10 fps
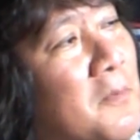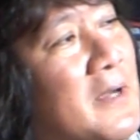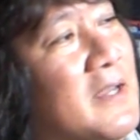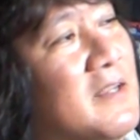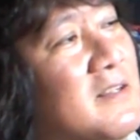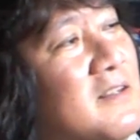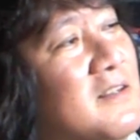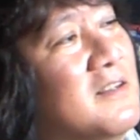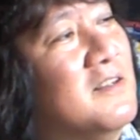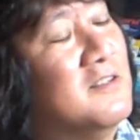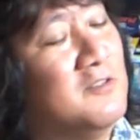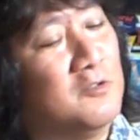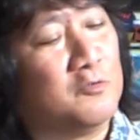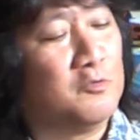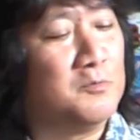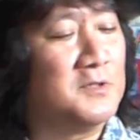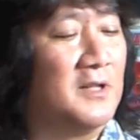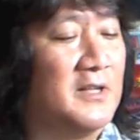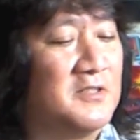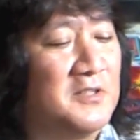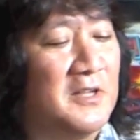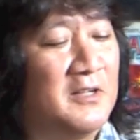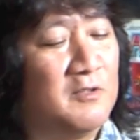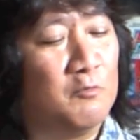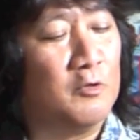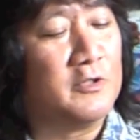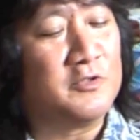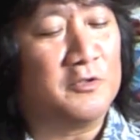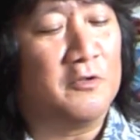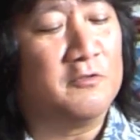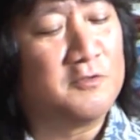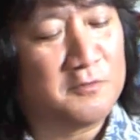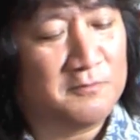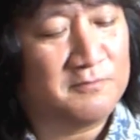by groups like, say, Rolling Stones,